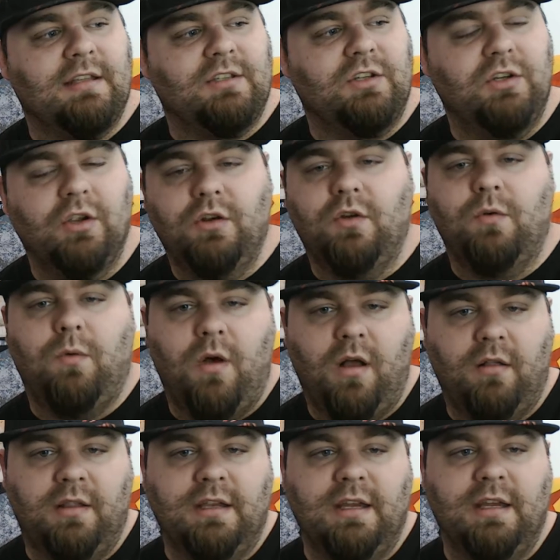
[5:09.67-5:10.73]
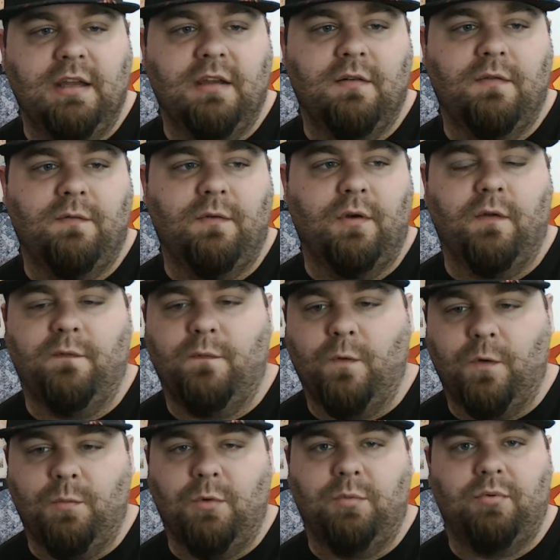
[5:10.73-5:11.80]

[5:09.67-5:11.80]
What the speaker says: good quality for an affordable